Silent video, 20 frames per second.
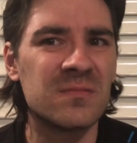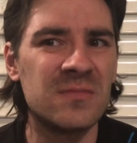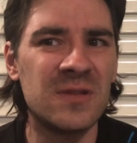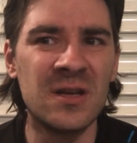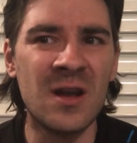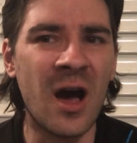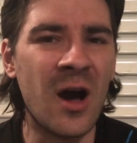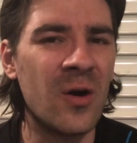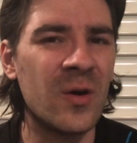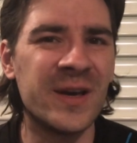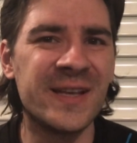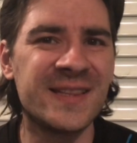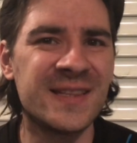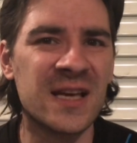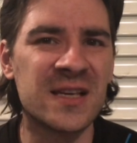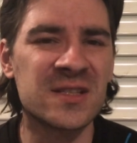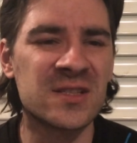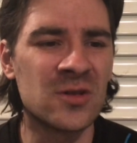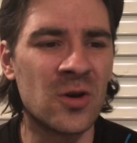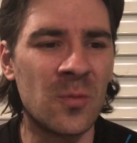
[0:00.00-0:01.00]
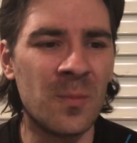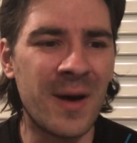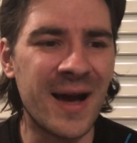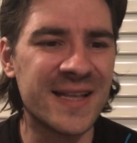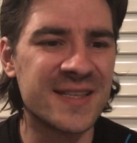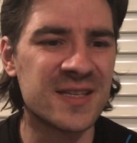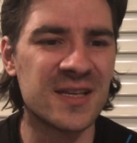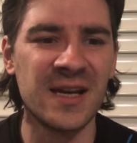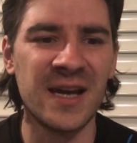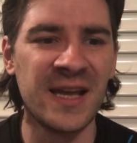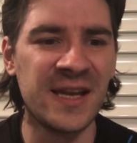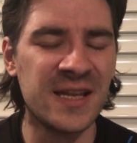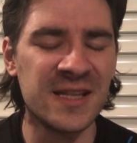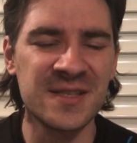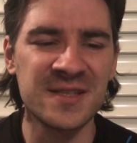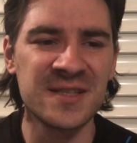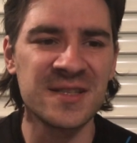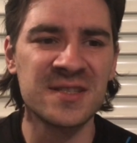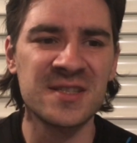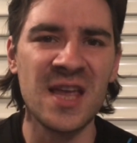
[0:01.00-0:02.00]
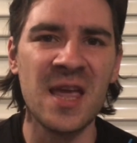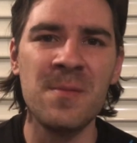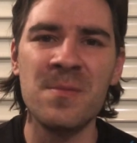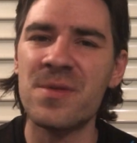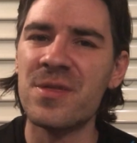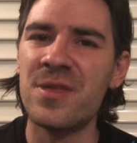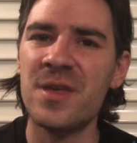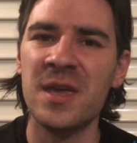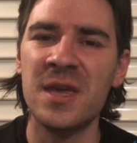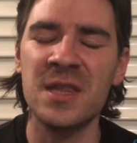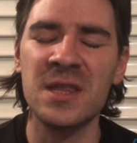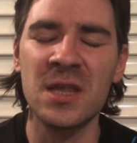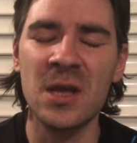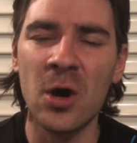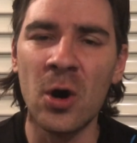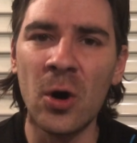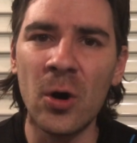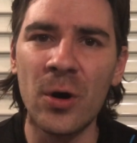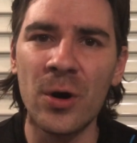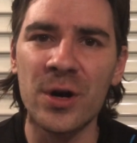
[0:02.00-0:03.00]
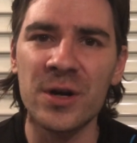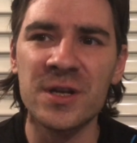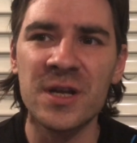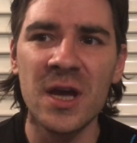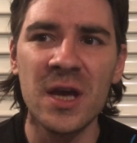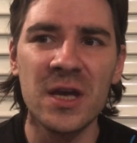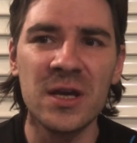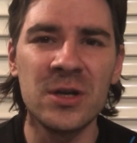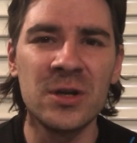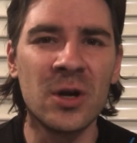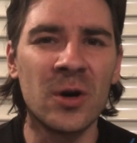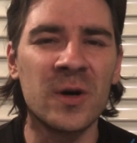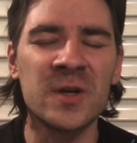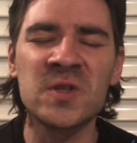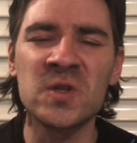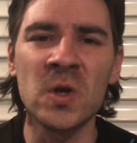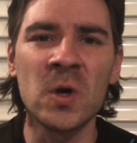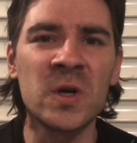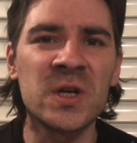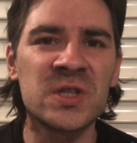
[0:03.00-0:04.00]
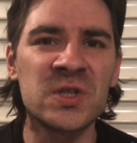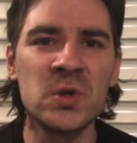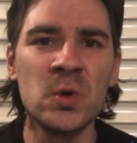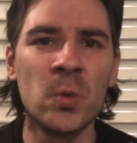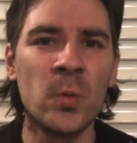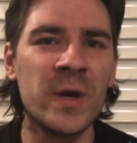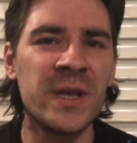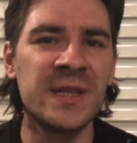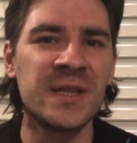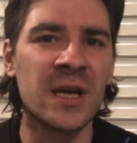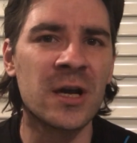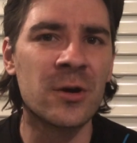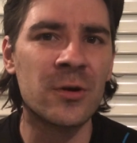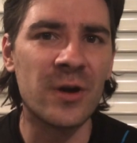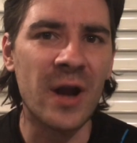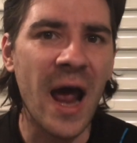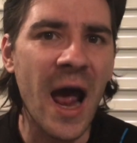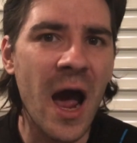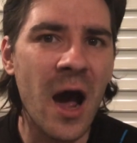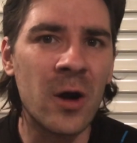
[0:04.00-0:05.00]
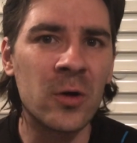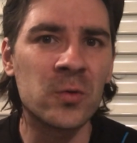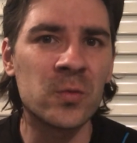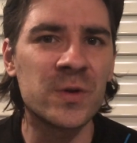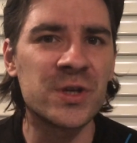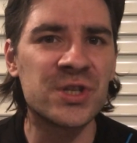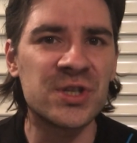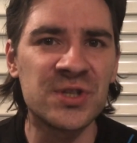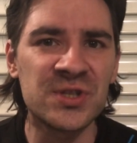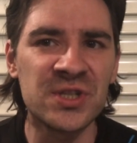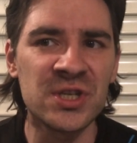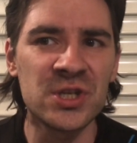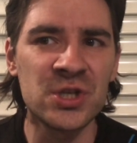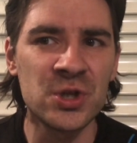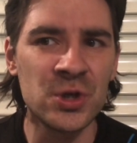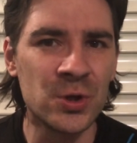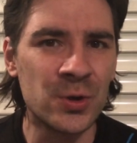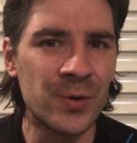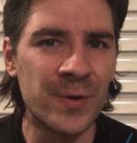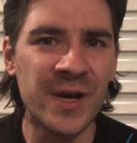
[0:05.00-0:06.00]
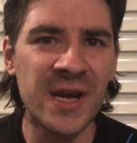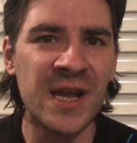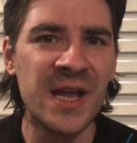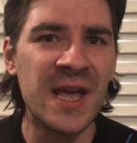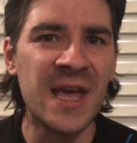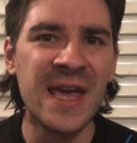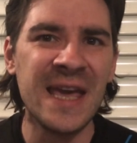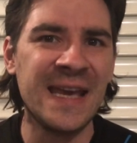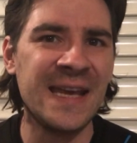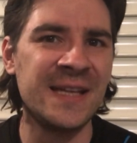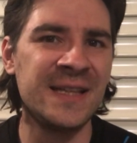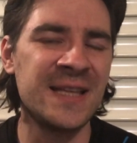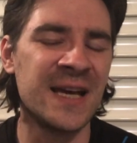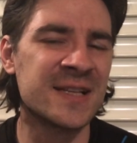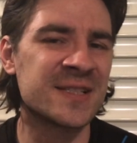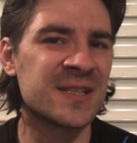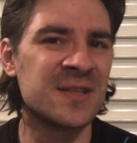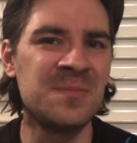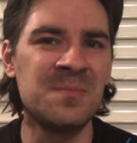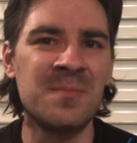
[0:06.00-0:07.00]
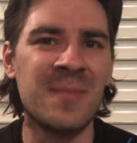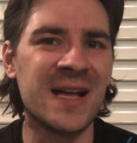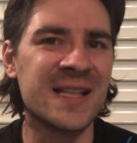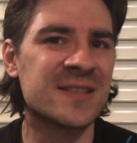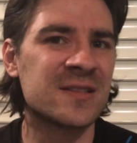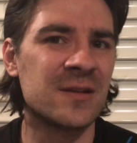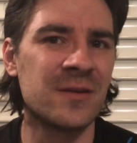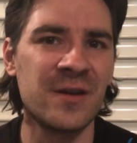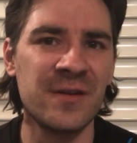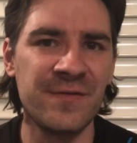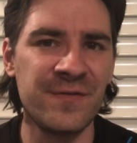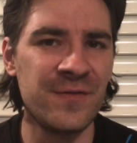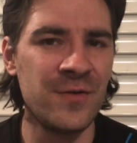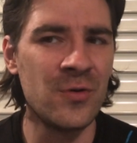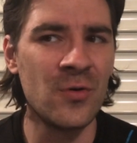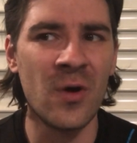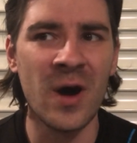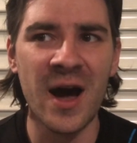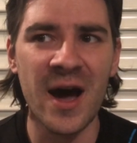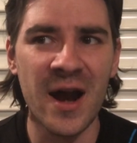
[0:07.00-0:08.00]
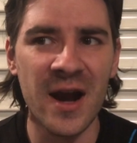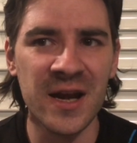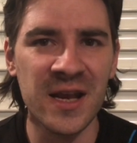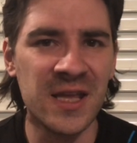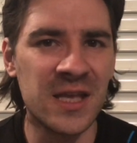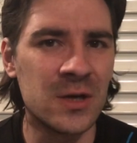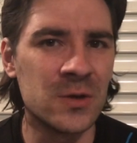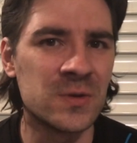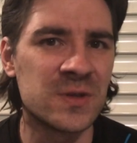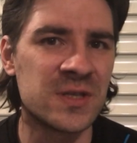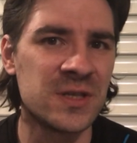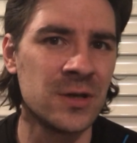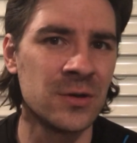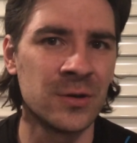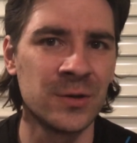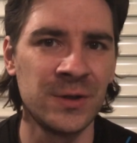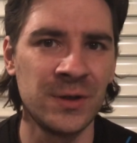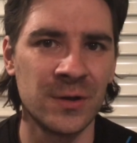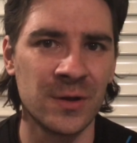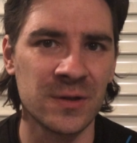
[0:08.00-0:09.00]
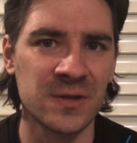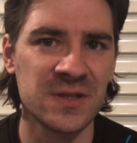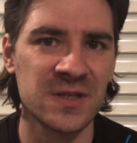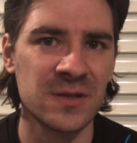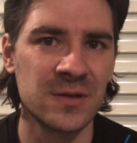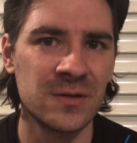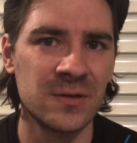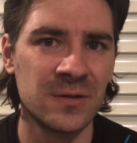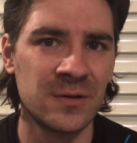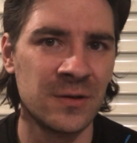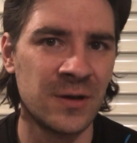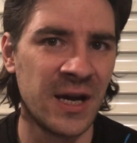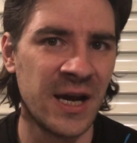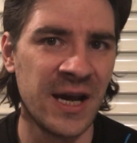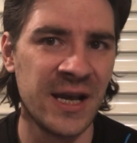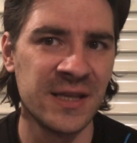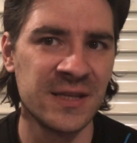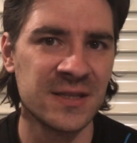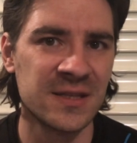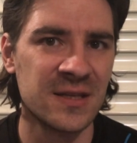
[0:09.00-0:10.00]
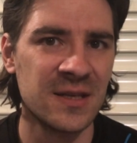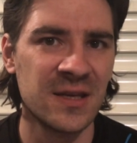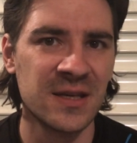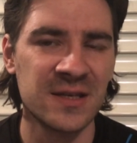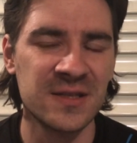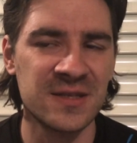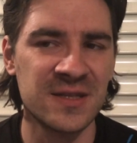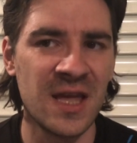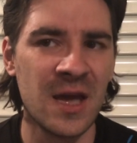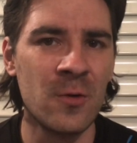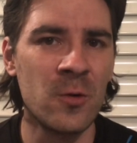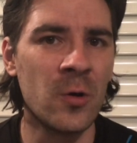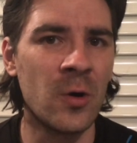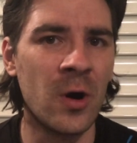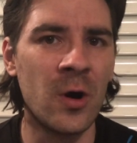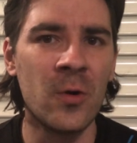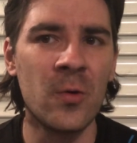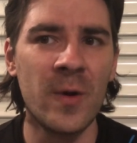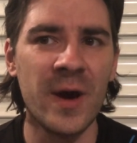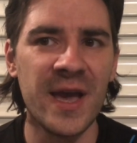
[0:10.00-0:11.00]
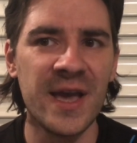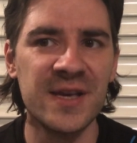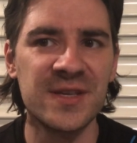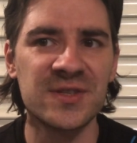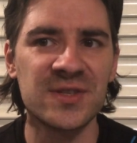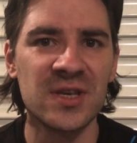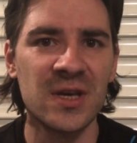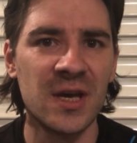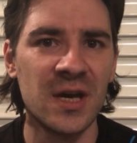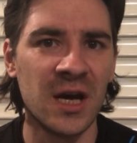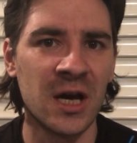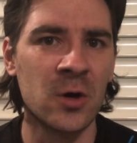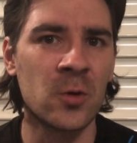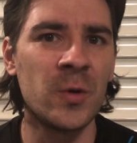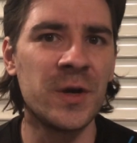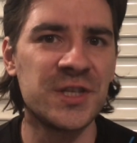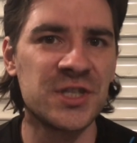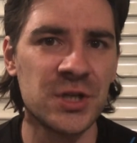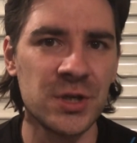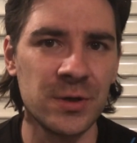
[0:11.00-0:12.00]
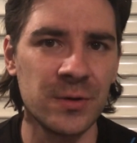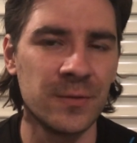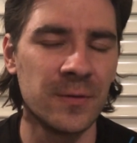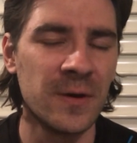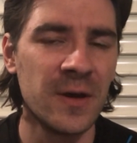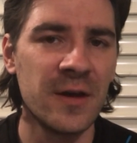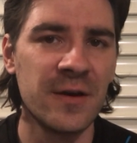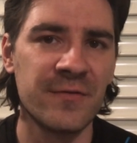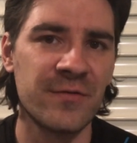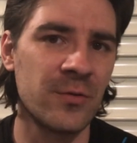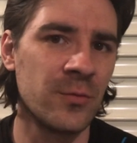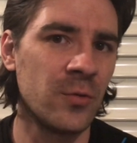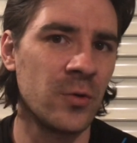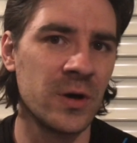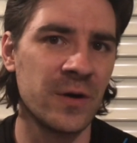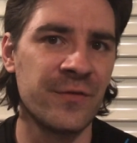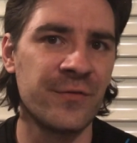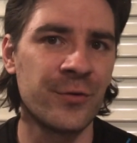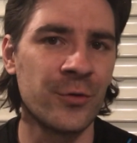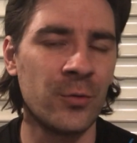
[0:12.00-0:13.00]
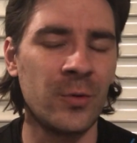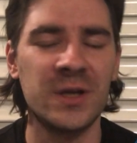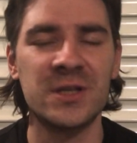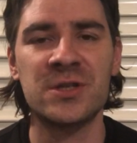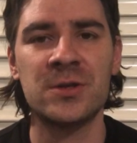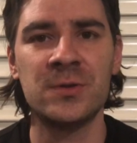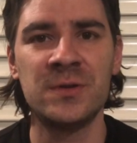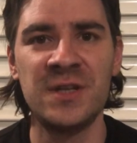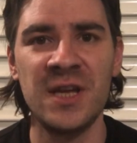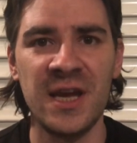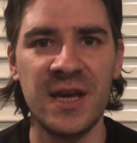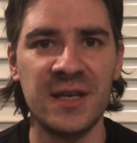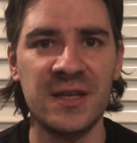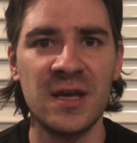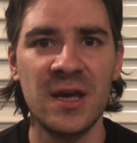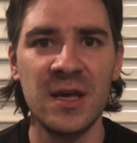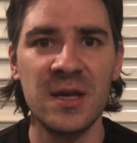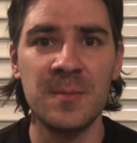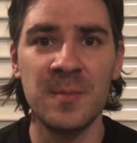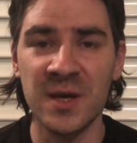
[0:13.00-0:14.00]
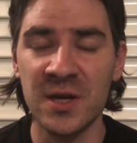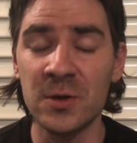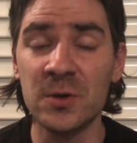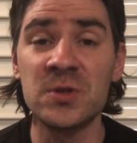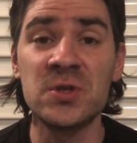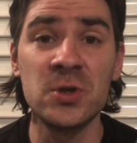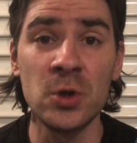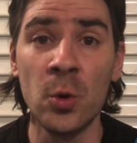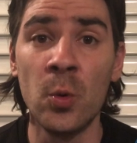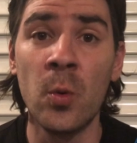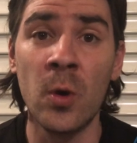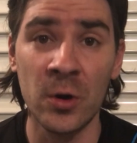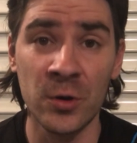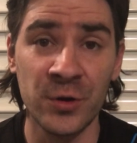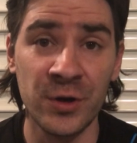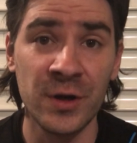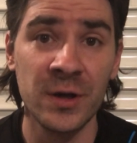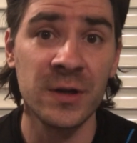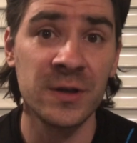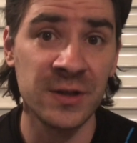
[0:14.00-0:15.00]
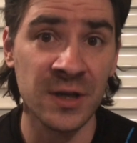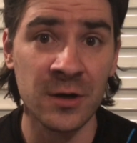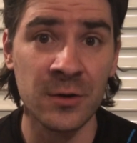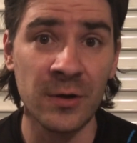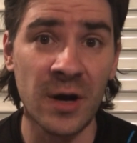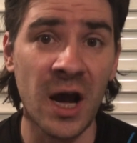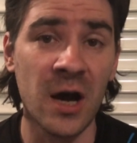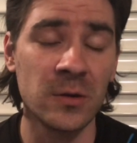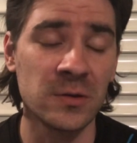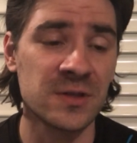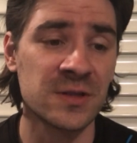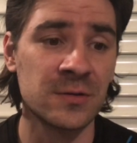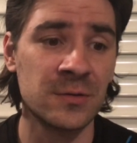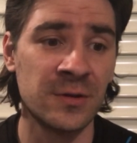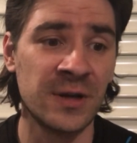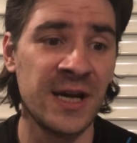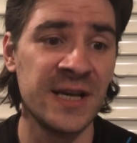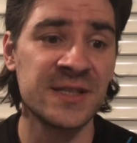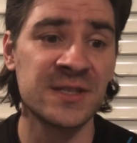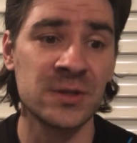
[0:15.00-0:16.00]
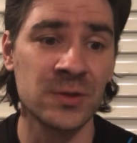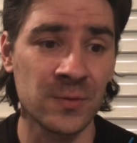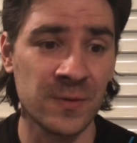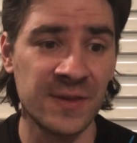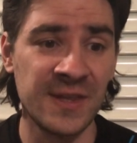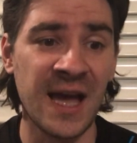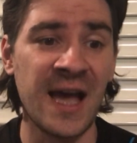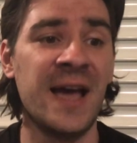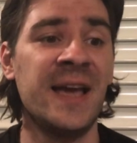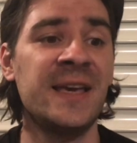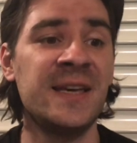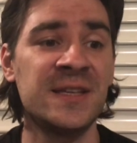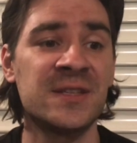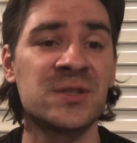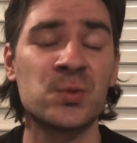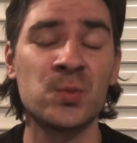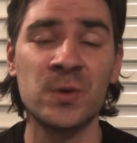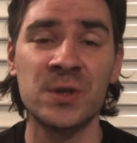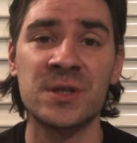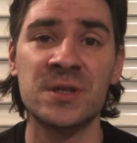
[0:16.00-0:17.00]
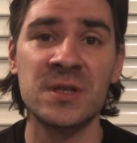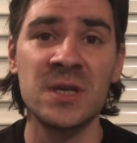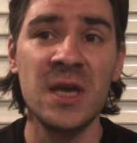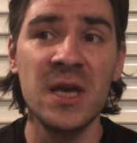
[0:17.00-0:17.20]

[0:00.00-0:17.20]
you know it does not matter and it's the same thing in court you know as long as you win the crowd which is the jury it doesn't matter if you are guilty or not all right because they will always acquit you from what for what you did because you won the crowd all right so that is what